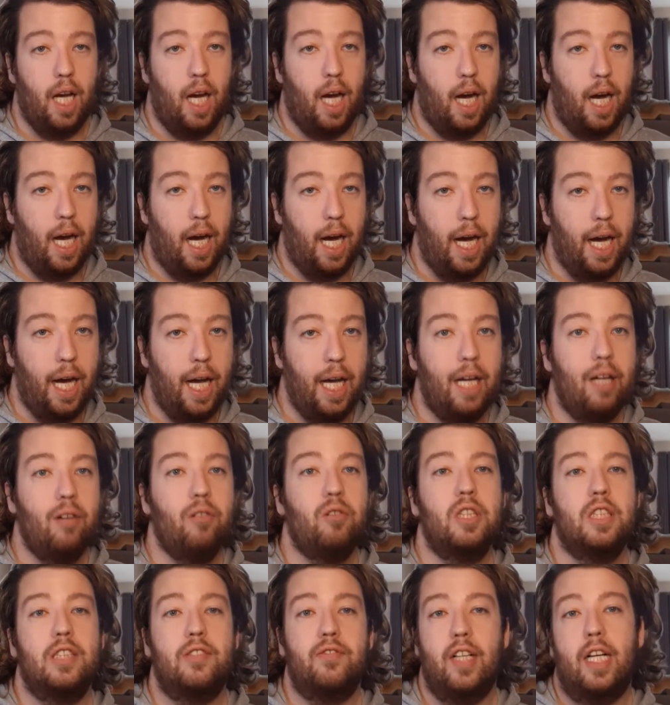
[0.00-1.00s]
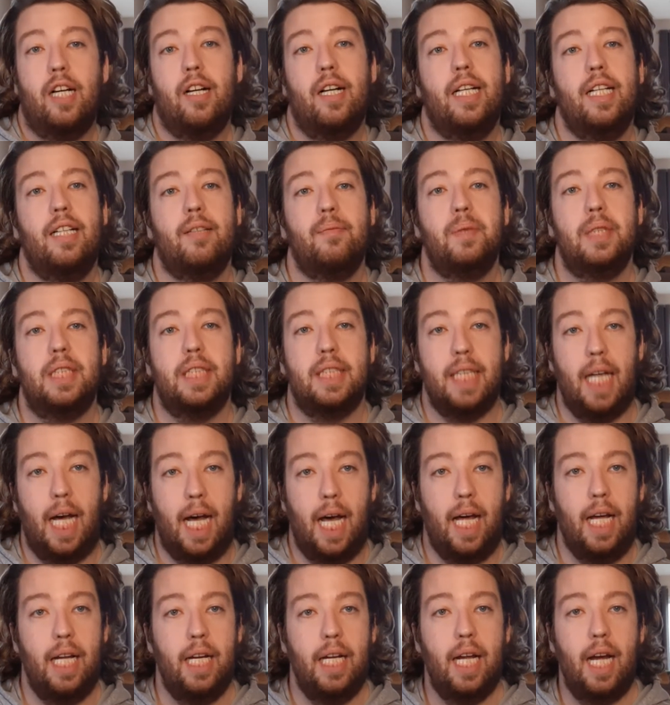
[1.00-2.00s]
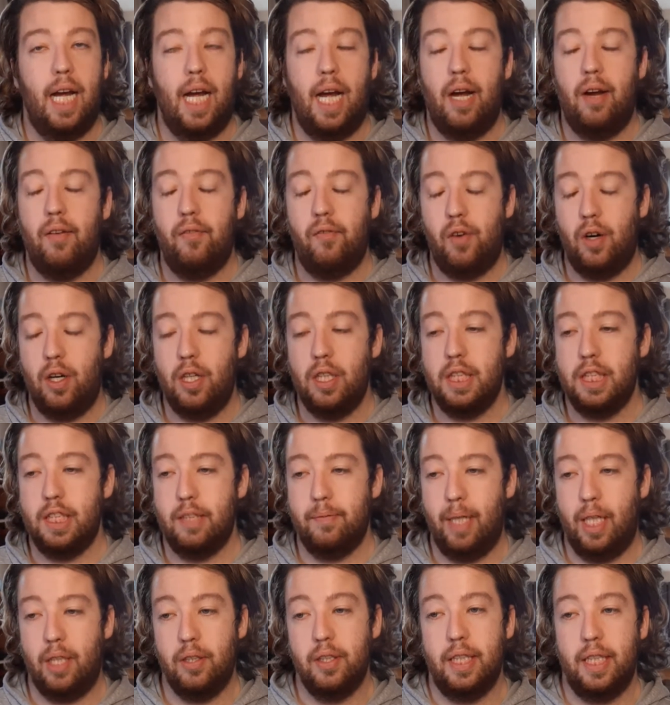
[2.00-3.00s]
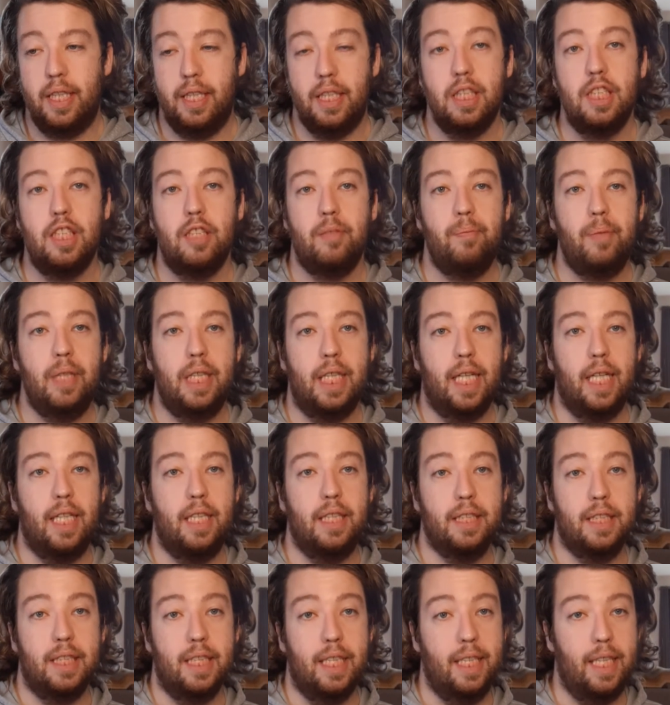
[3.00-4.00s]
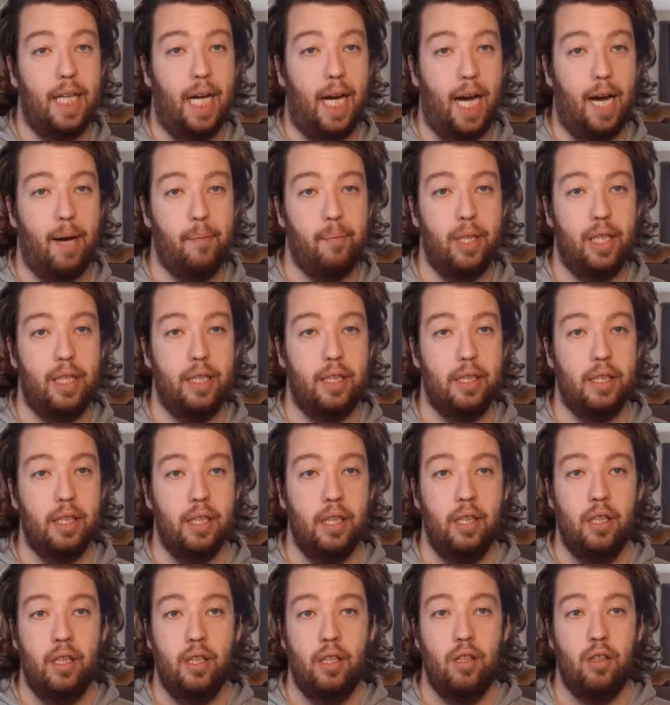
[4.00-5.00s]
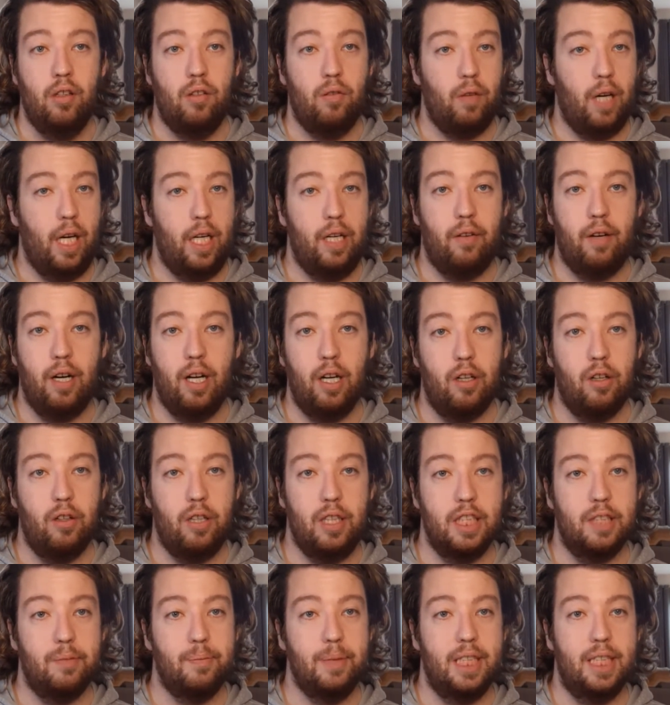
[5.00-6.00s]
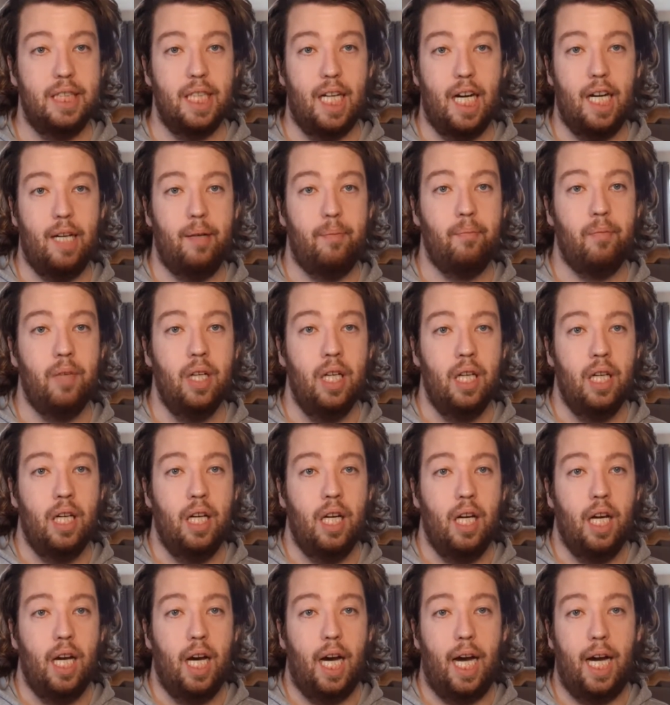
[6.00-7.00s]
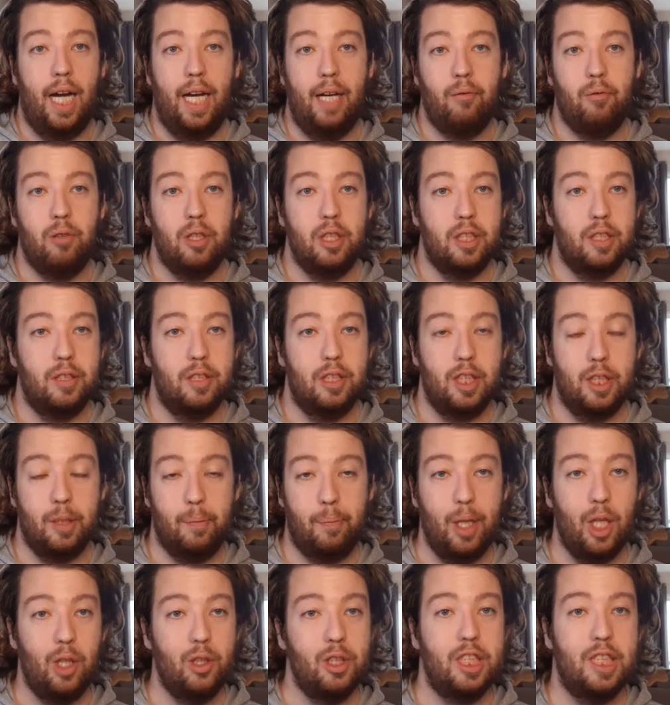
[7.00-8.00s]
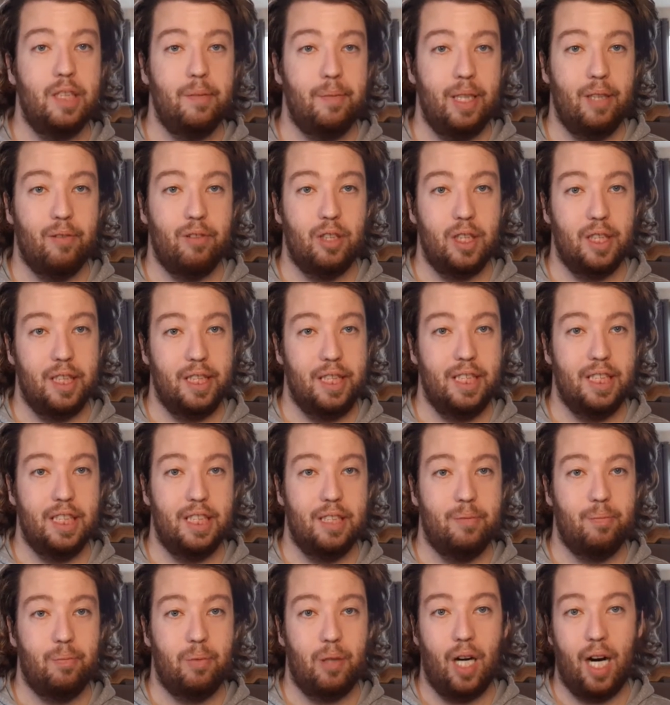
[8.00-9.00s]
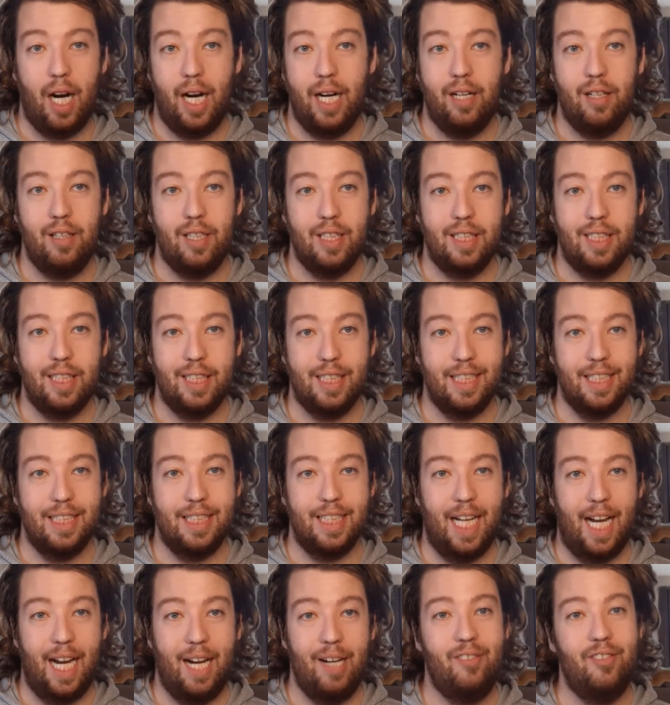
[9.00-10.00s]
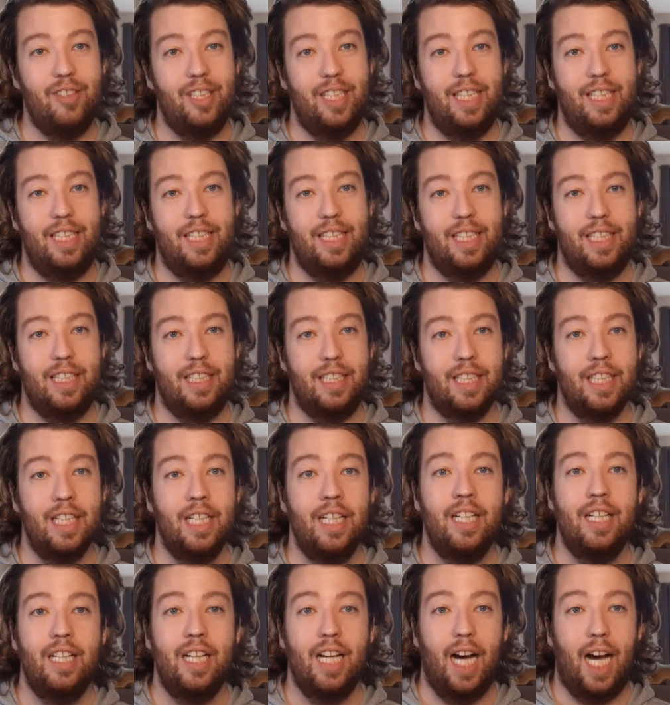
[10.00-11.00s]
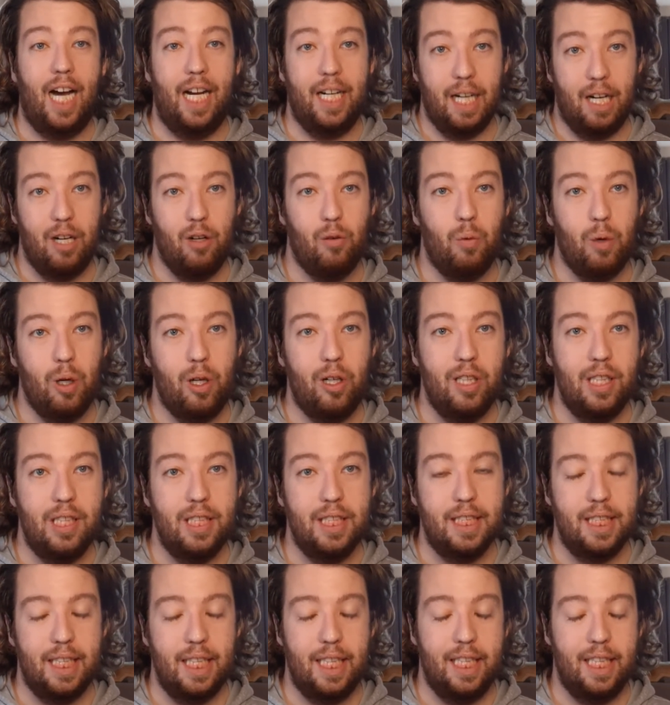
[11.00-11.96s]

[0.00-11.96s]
I was very upset at first about this because it happened right around Christmas time. I was supposed to be released prior to this happening, and I got worse.